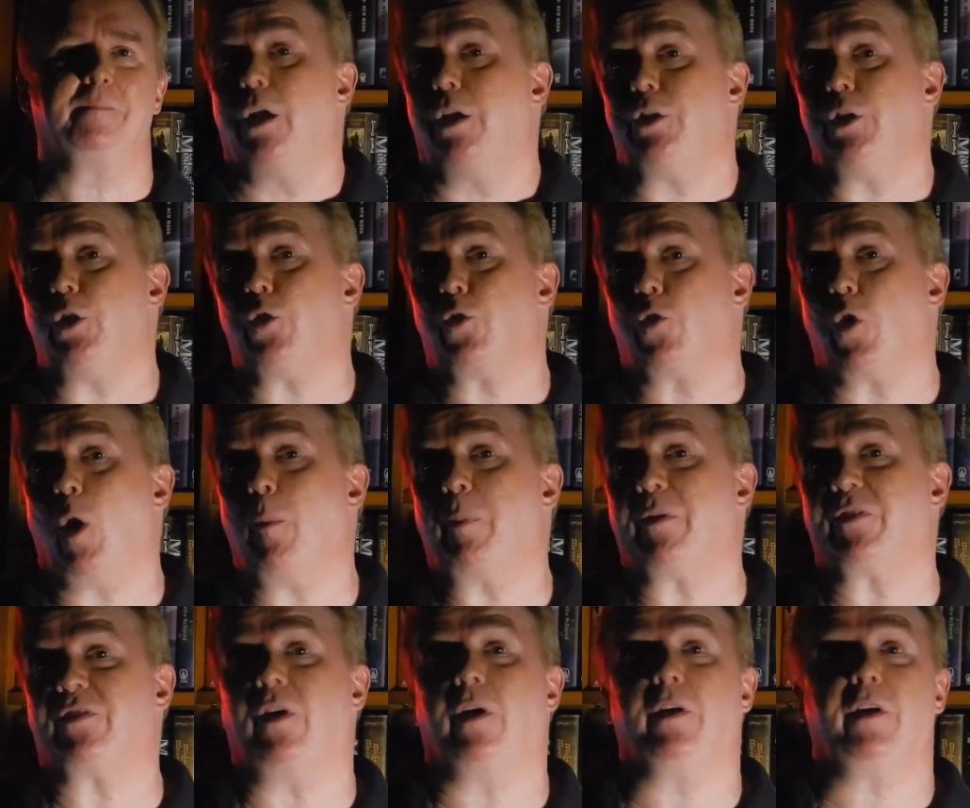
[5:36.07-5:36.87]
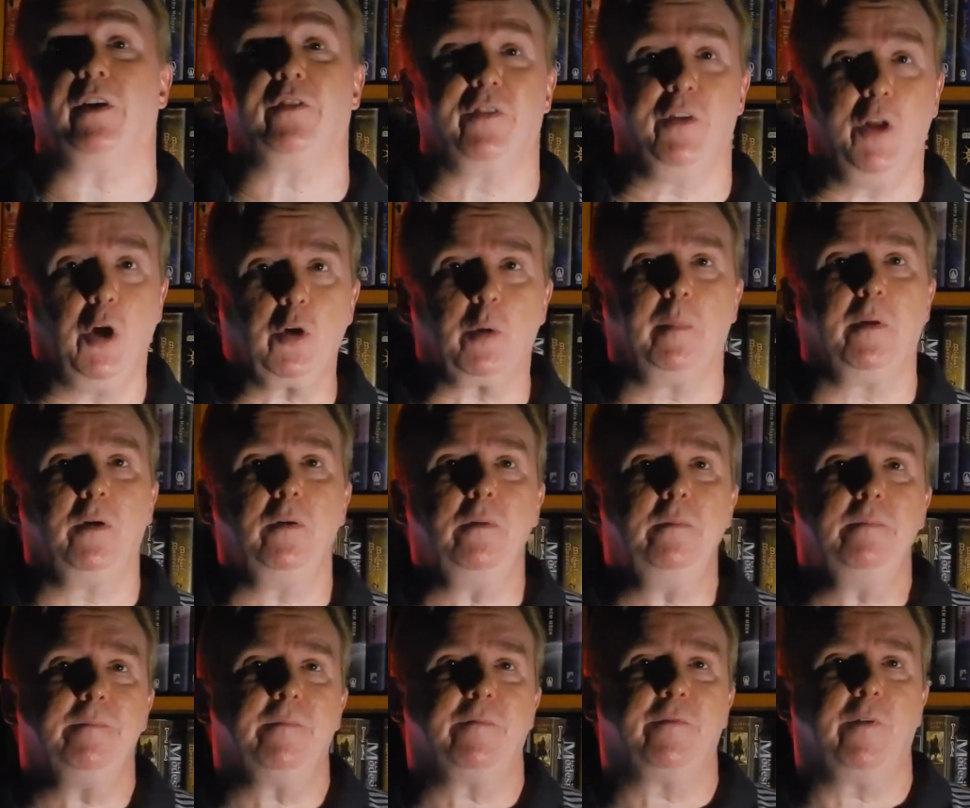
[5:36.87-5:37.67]
New Crobuzon is
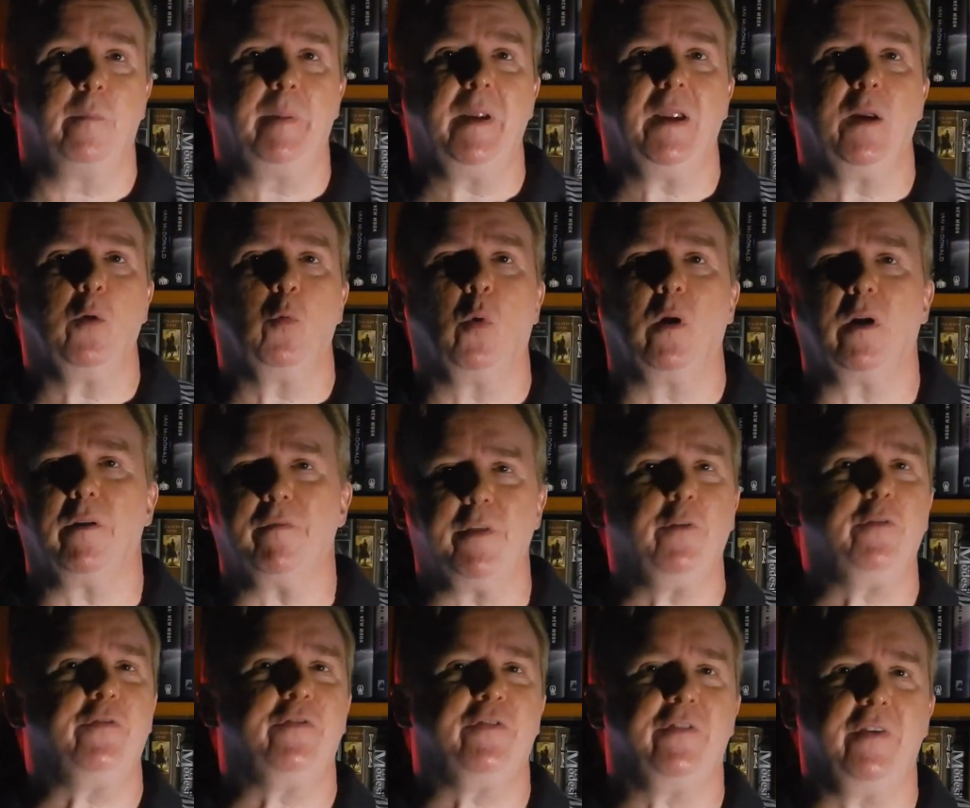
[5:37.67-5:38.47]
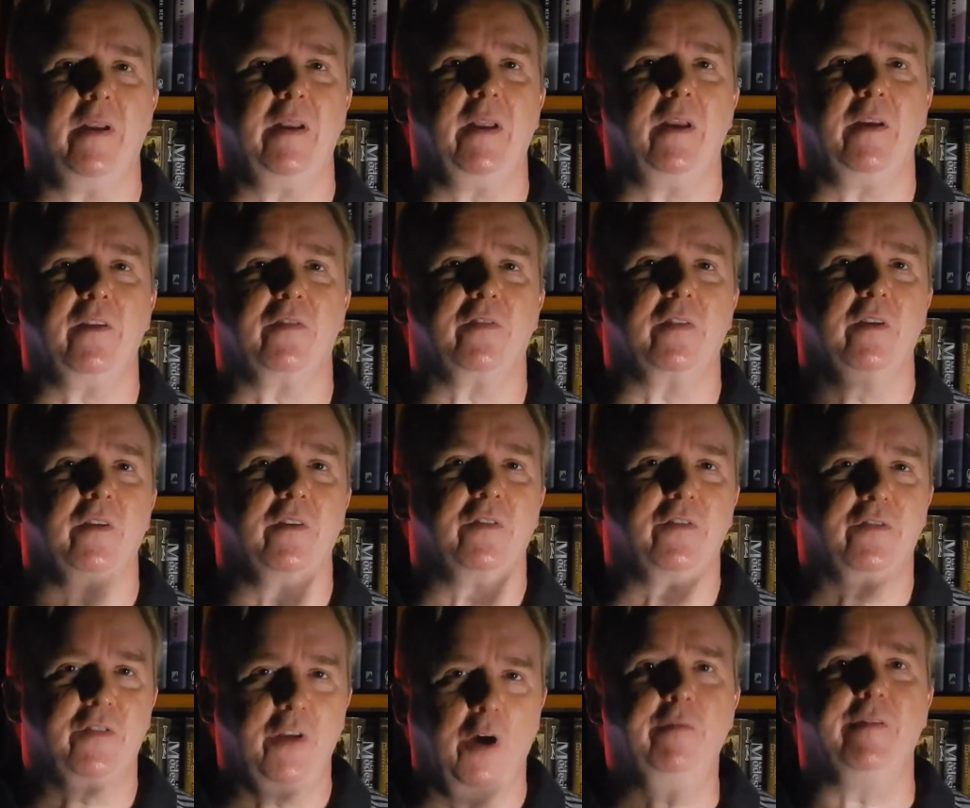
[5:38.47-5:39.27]
notable for being one of those settings
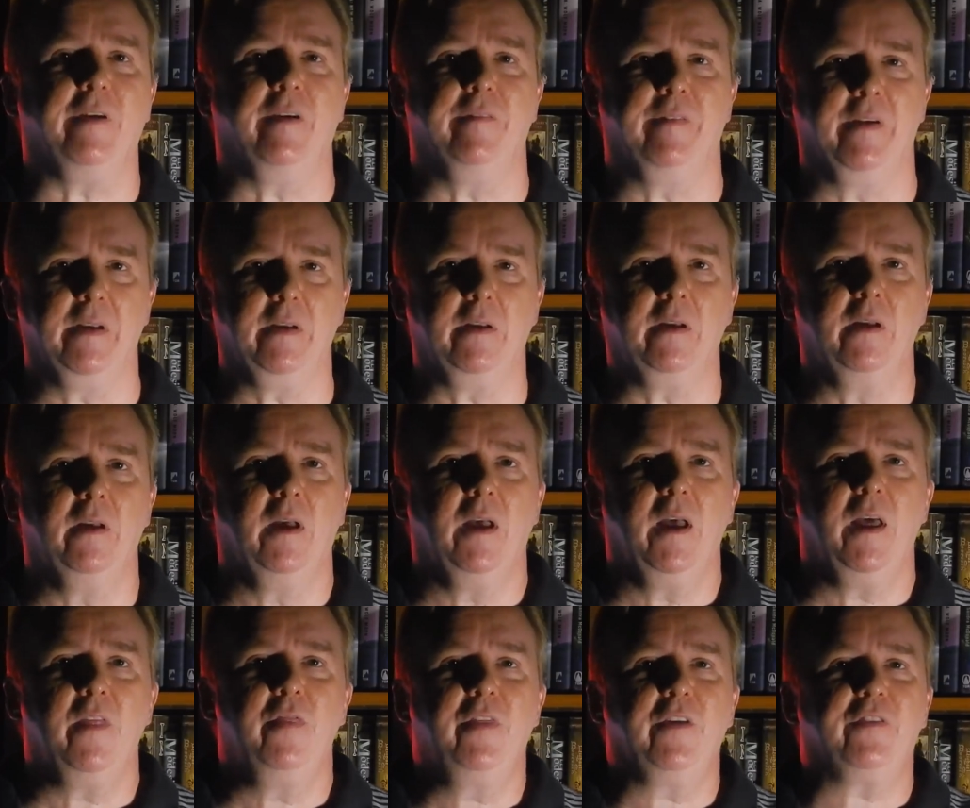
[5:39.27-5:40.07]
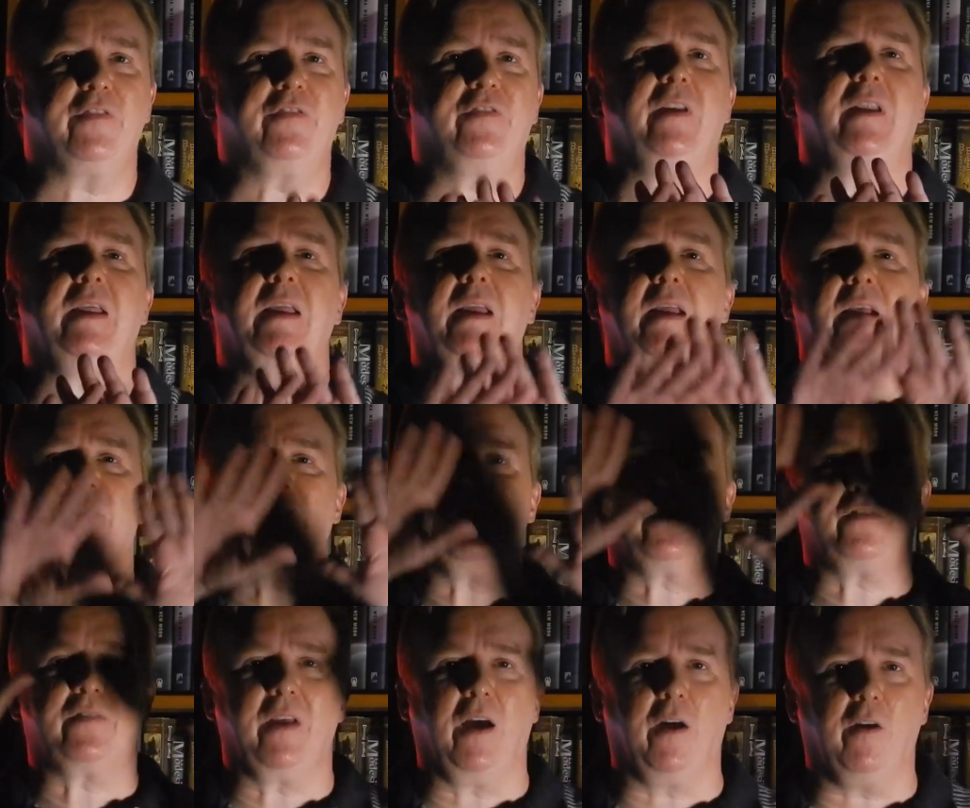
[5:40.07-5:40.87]
so vivid, the city
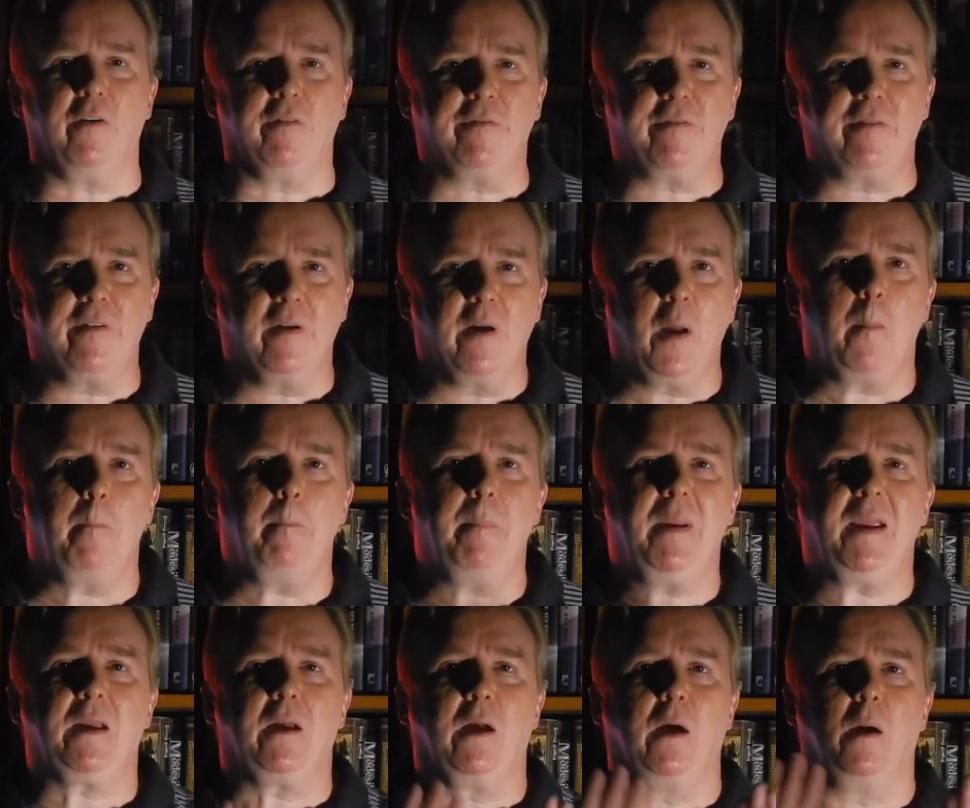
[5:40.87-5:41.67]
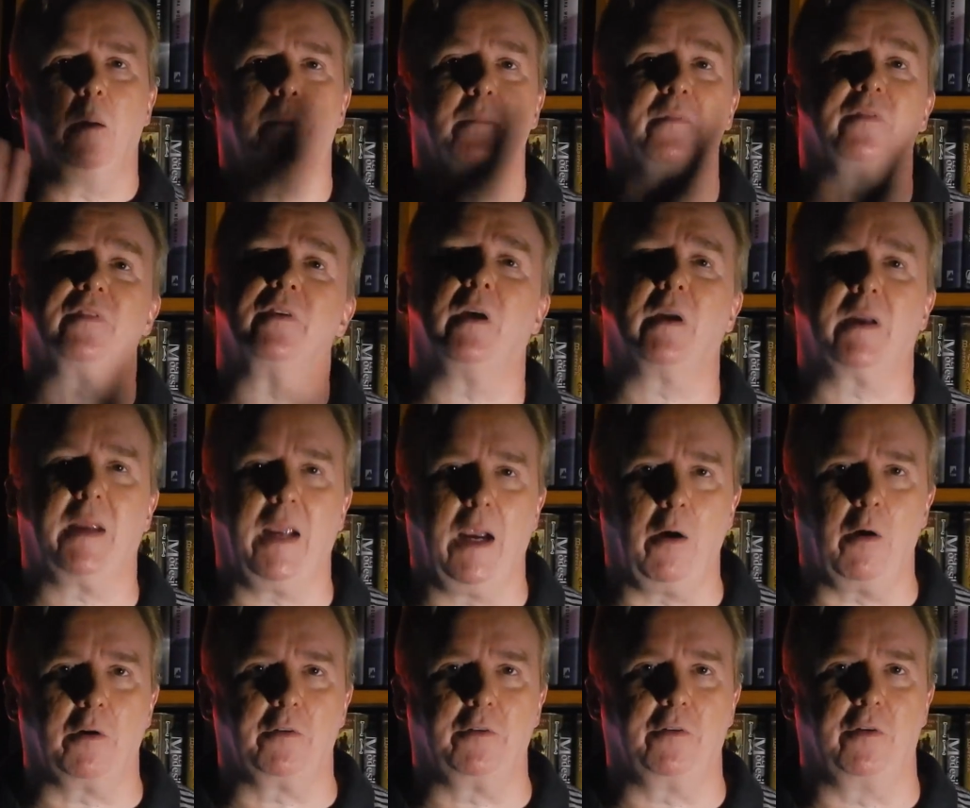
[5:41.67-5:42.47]
itself becomes a
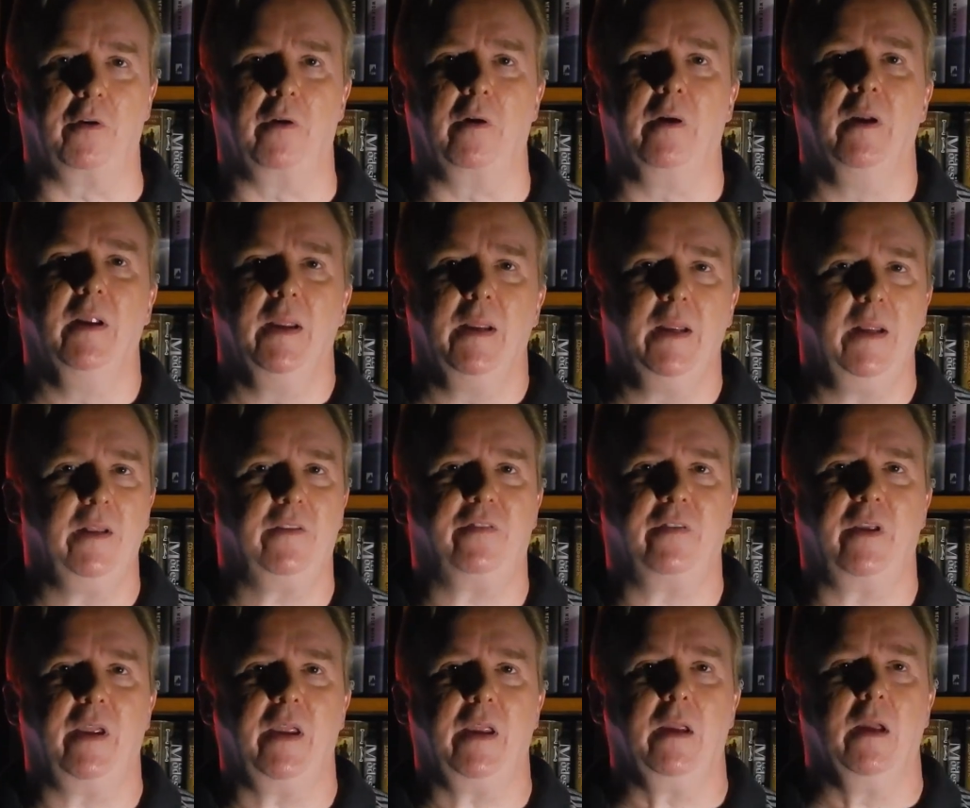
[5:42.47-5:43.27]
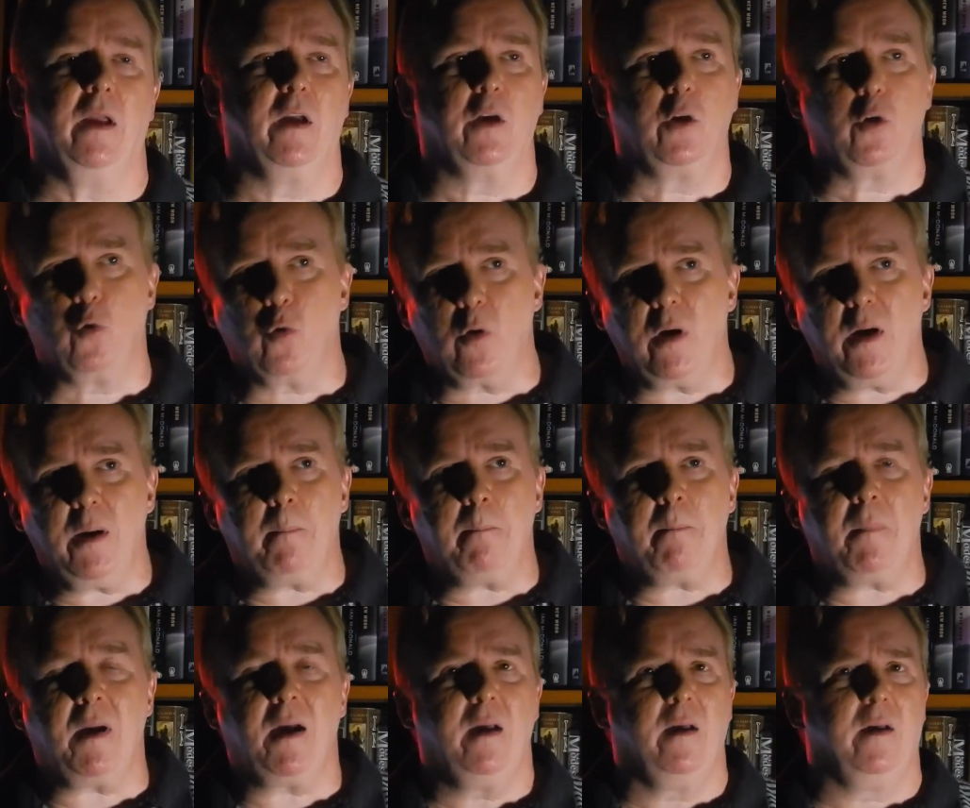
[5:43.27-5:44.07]
character. It's a
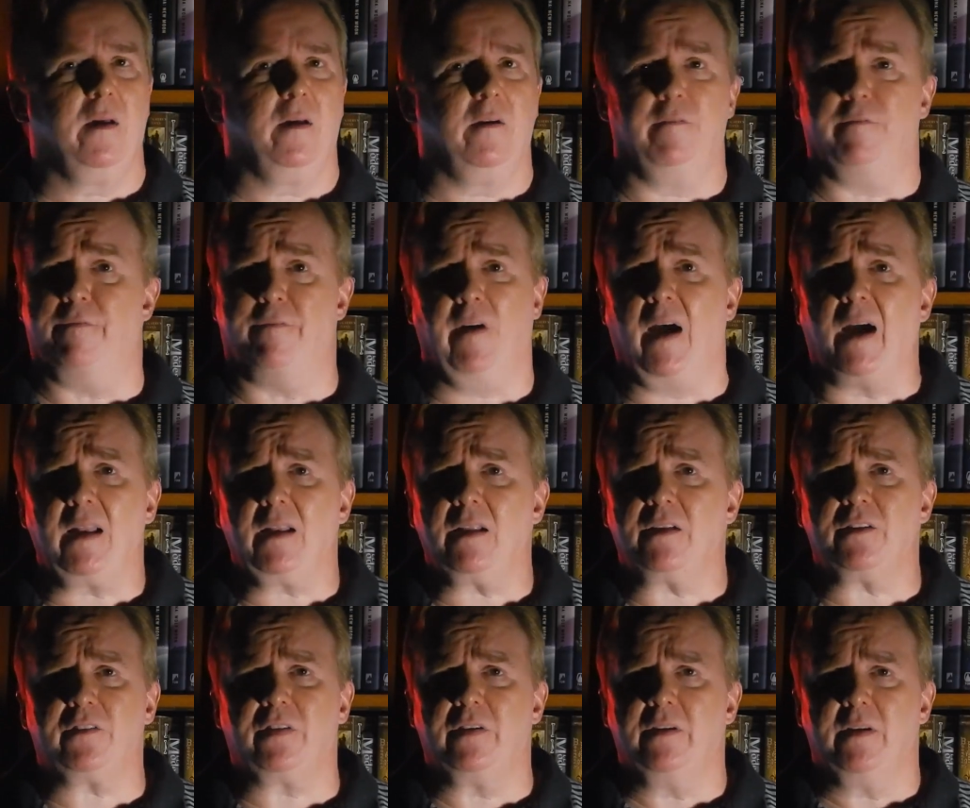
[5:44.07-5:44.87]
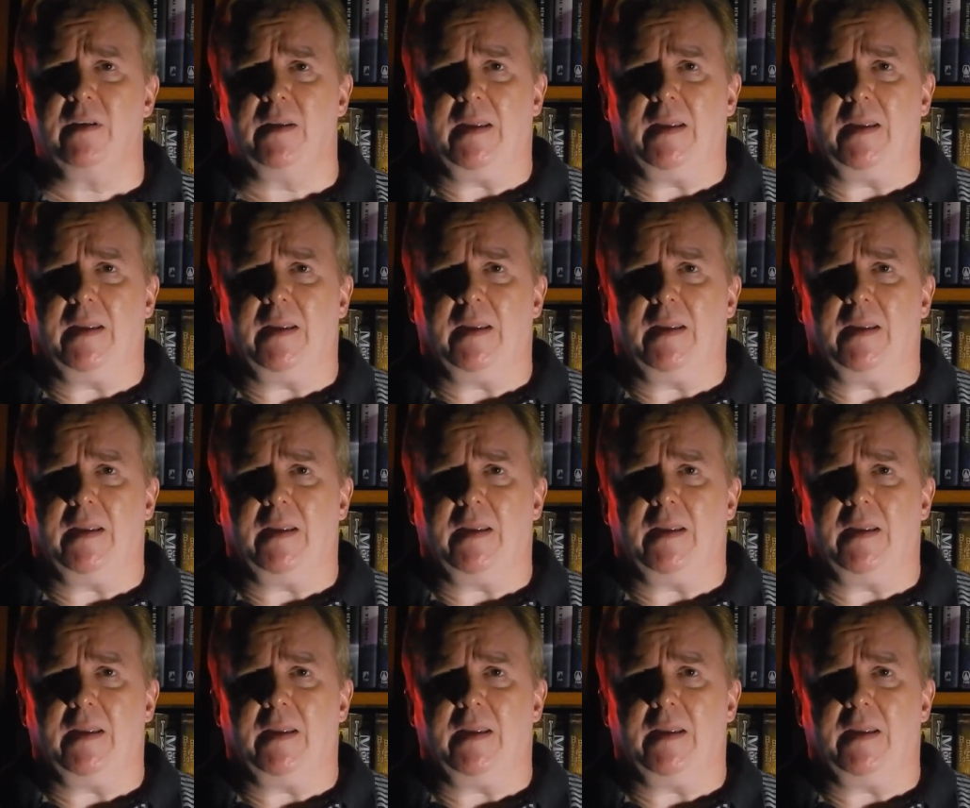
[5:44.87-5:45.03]
grim, violent,